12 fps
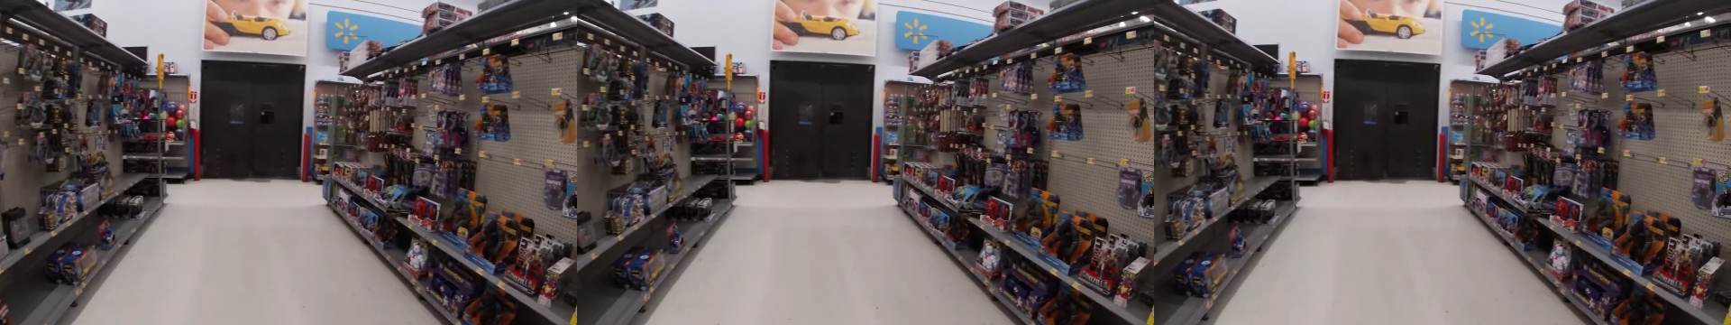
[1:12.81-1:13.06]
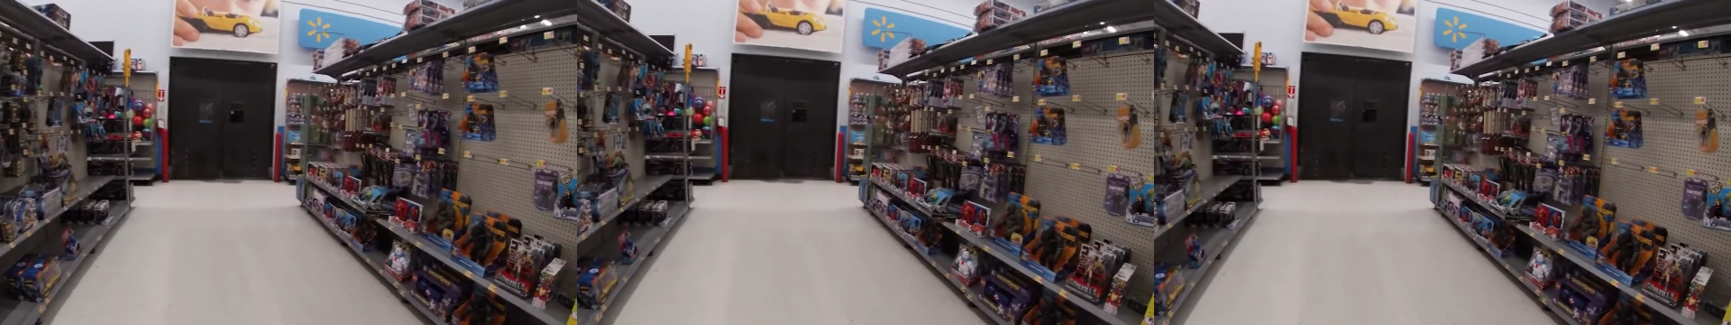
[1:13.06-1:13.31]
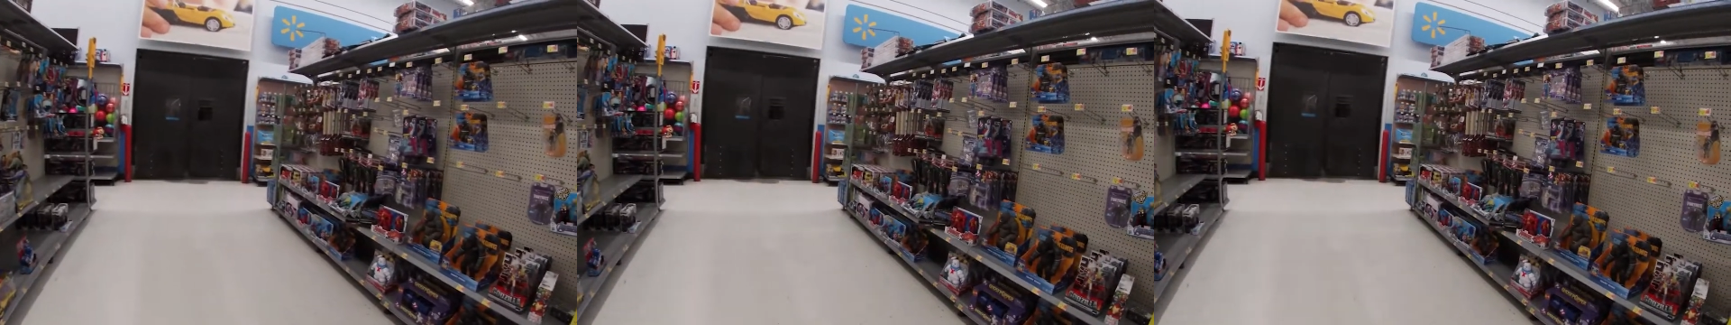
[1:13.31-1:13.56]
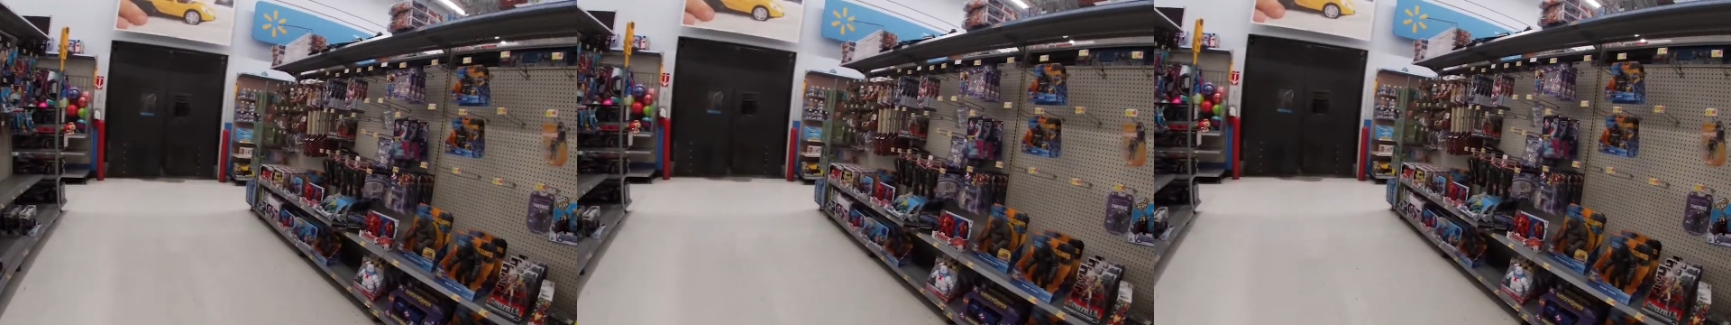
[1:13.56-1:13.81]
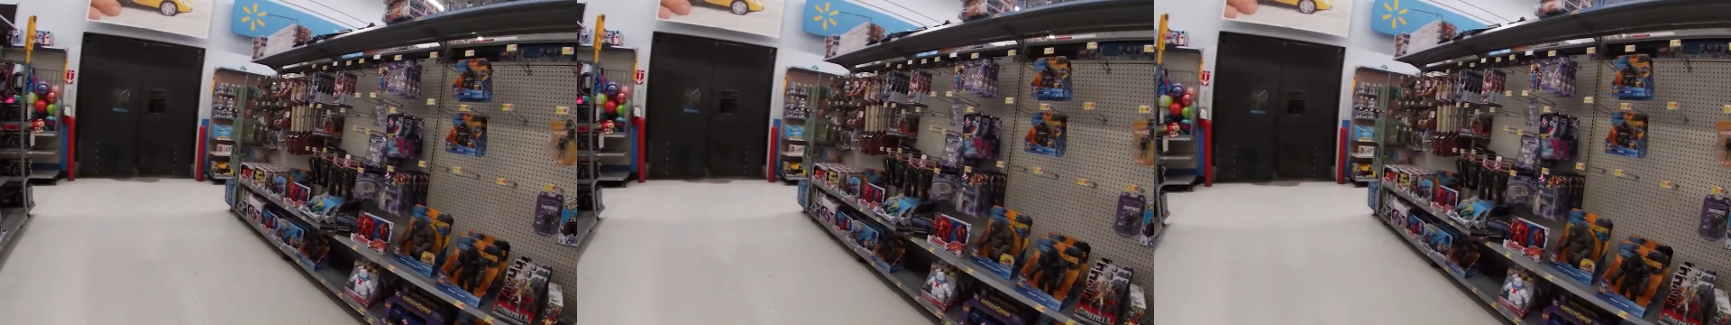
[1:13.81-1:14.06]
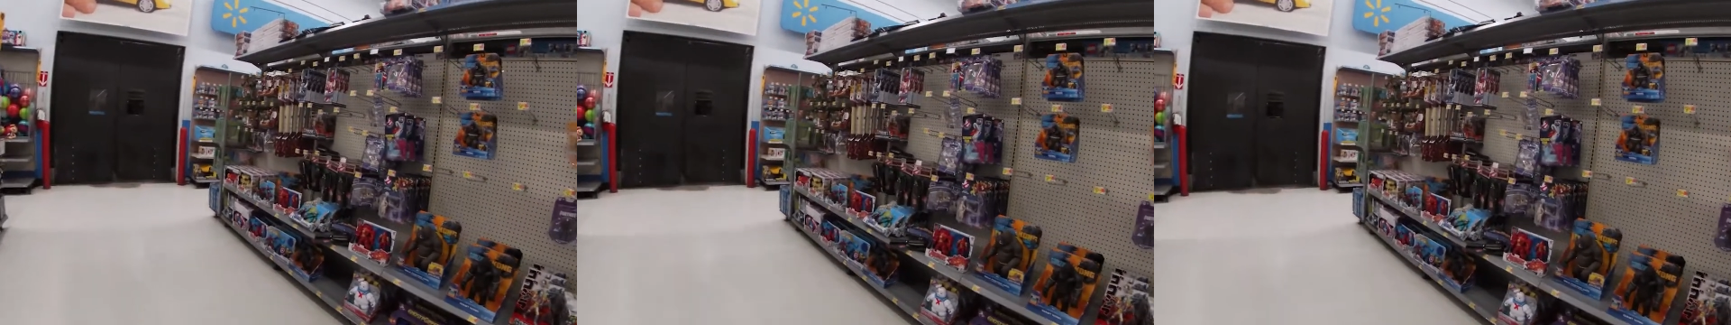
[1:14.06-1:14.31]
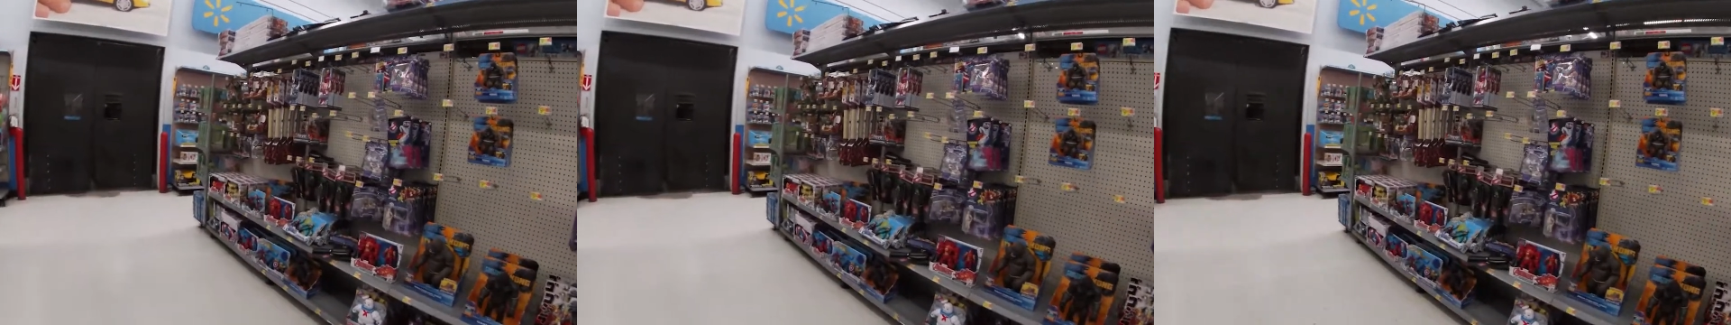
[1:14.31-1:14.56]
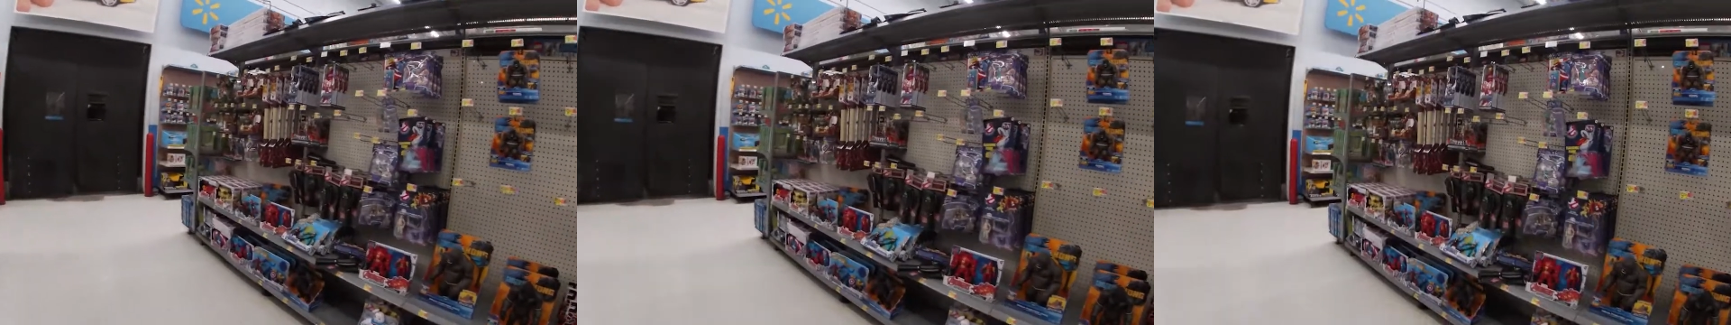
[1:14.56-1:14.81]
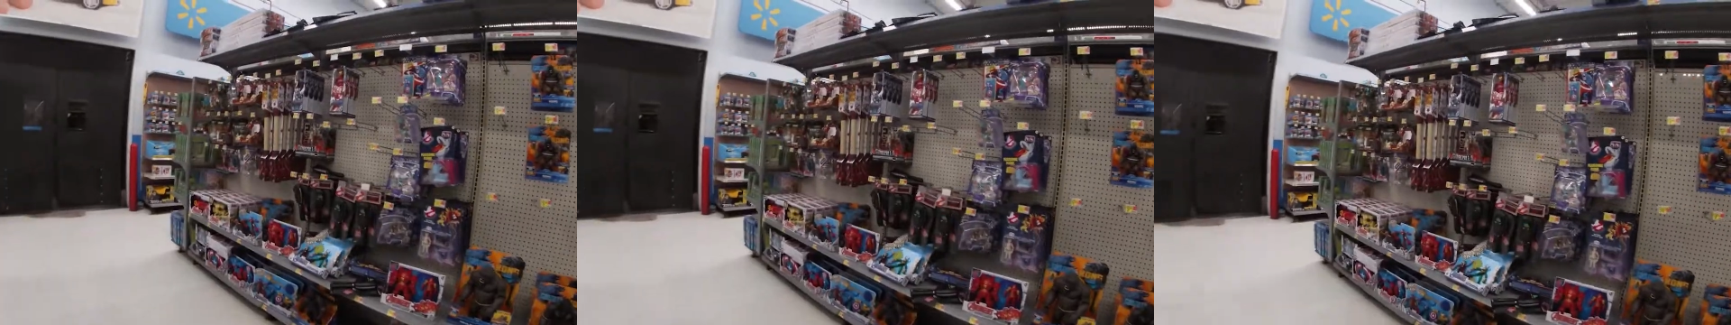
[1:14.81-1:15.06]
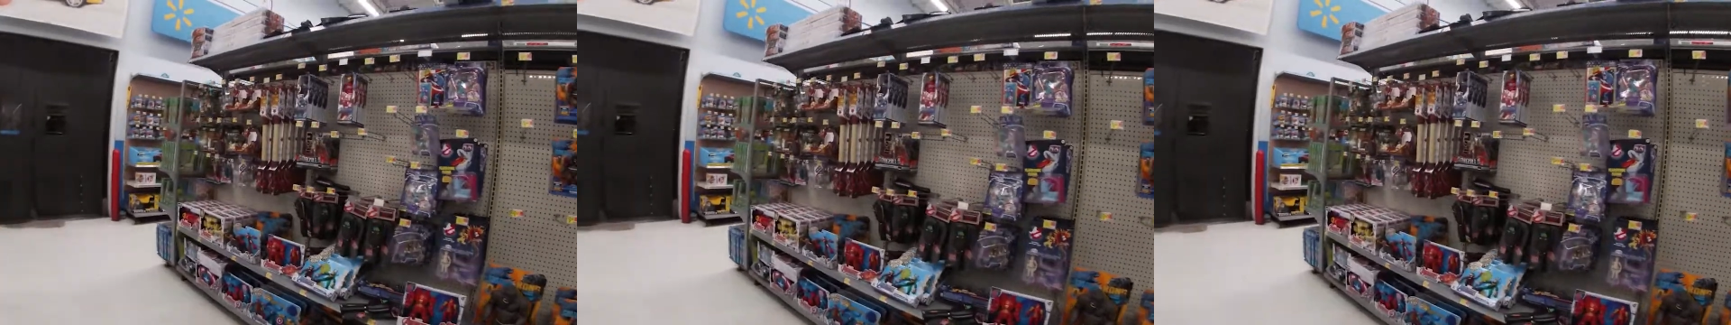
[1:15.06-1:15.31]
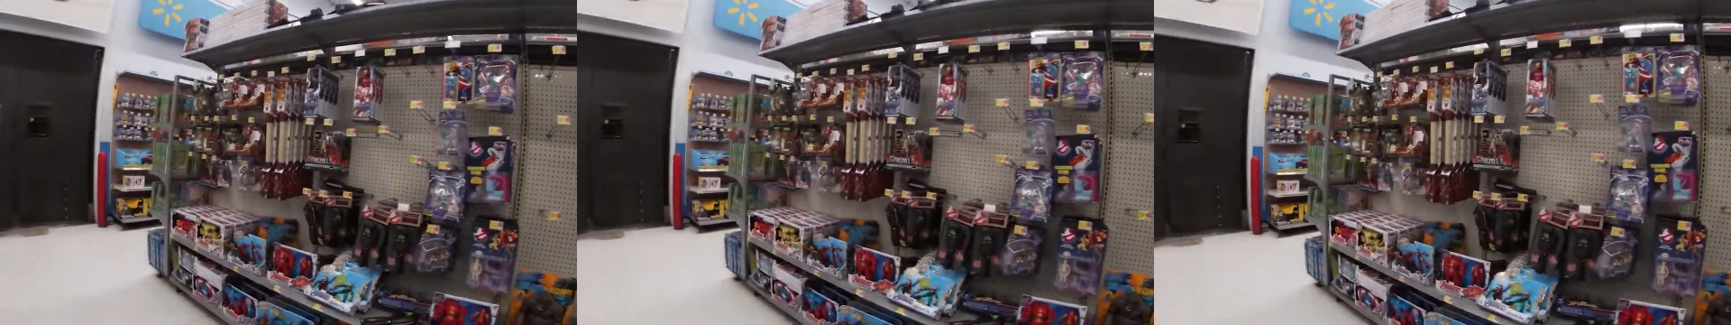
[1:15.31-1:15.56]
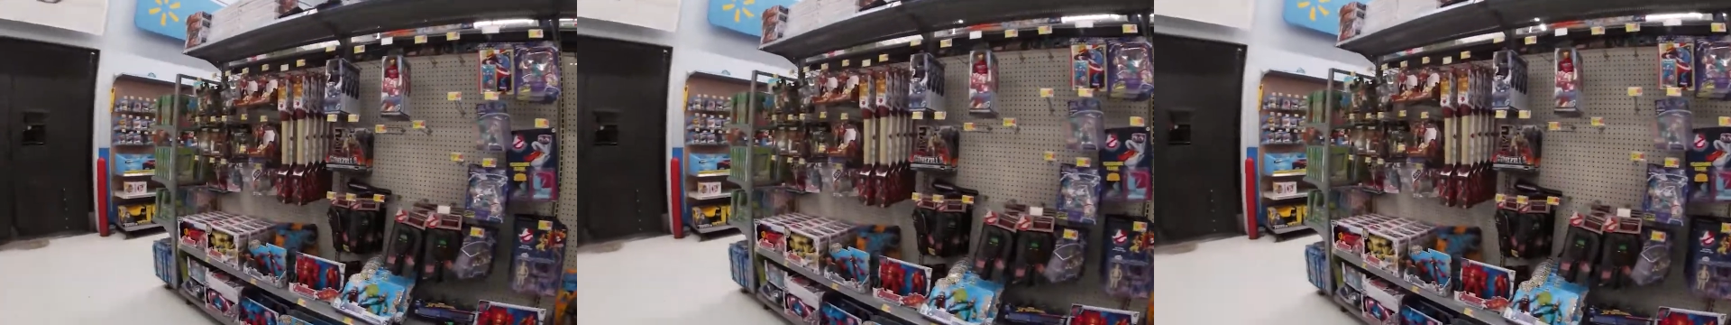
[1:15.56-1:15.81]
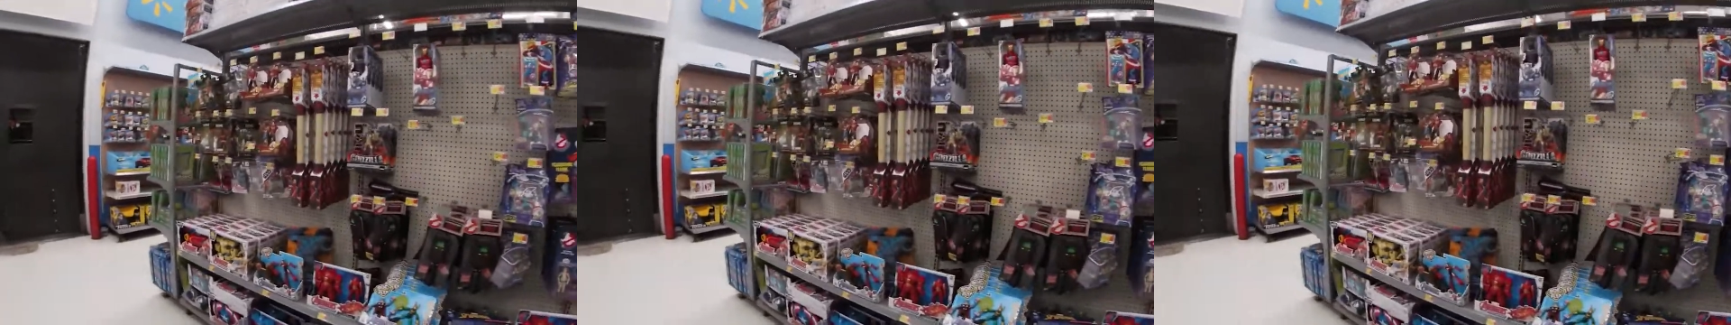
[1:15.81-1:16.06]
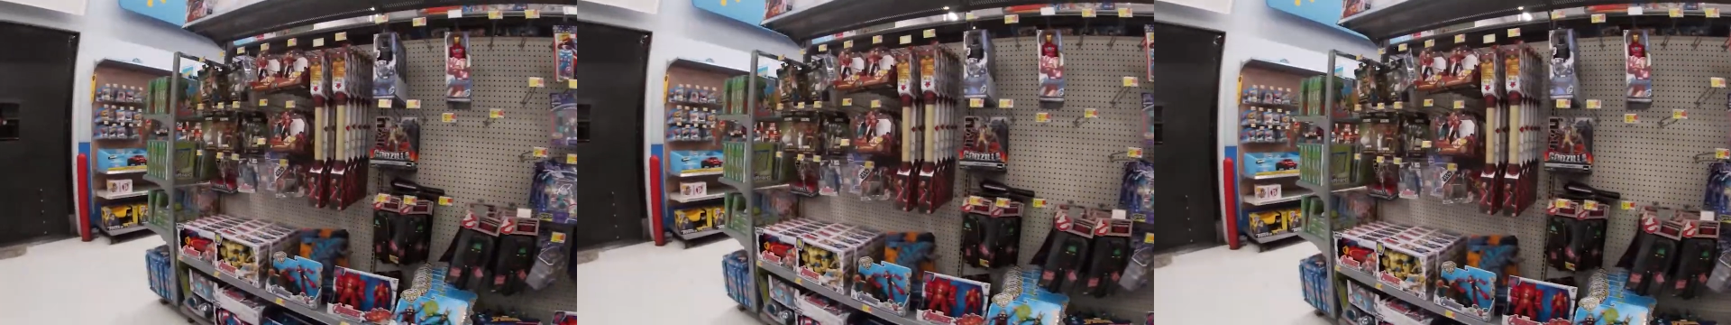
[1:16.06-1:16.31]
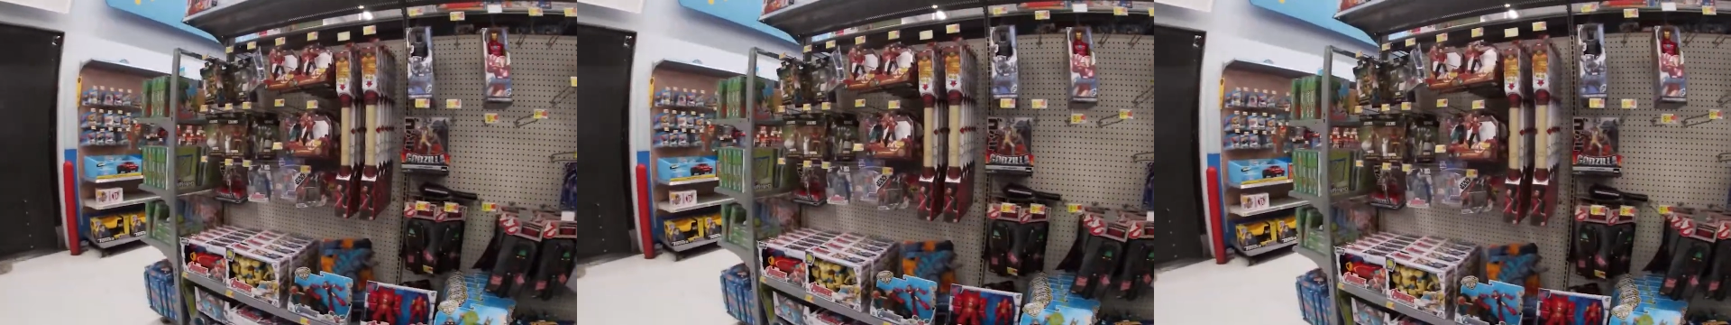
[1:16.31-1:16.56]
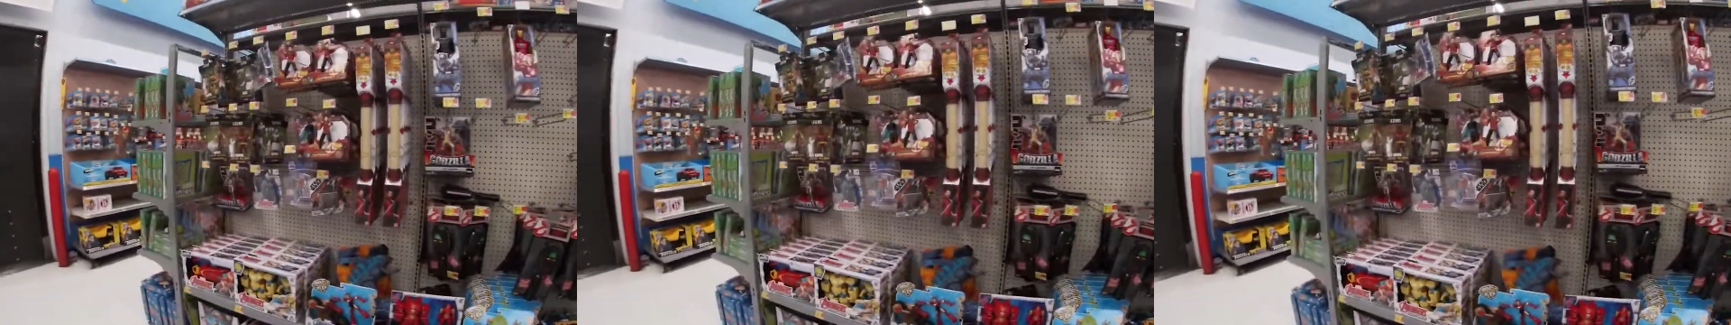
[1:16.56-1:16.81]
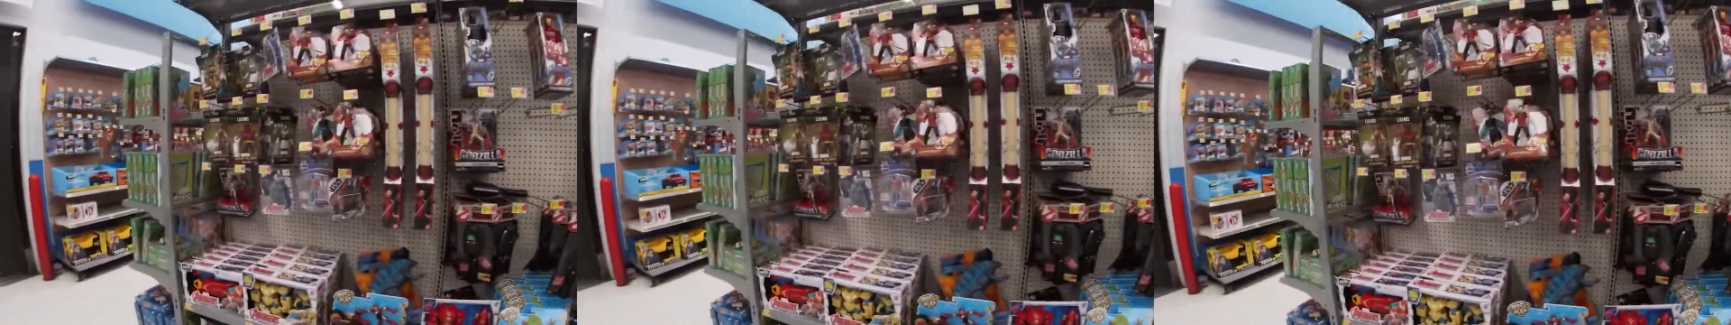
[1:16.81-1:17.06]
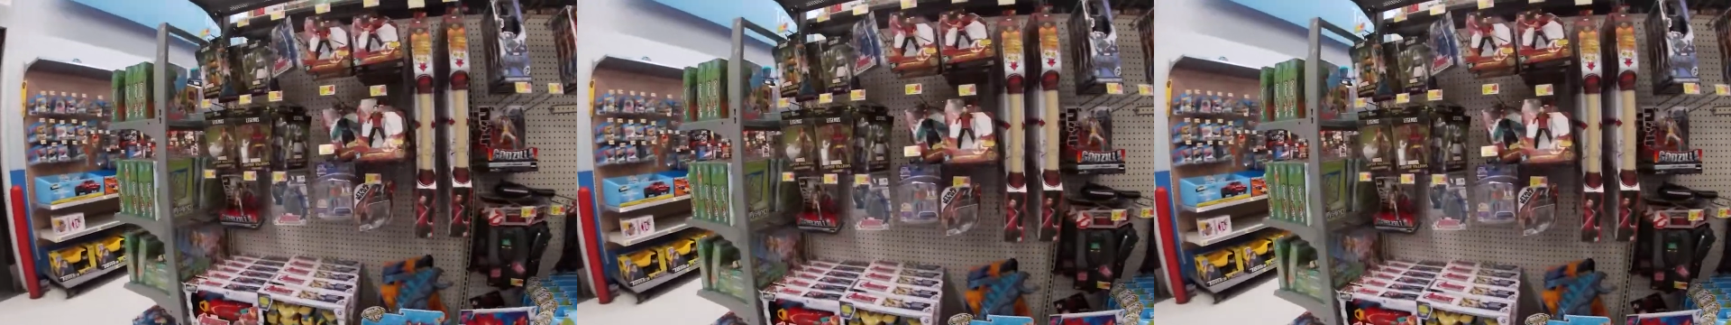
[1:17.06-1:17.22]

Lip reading: (no speaker visible)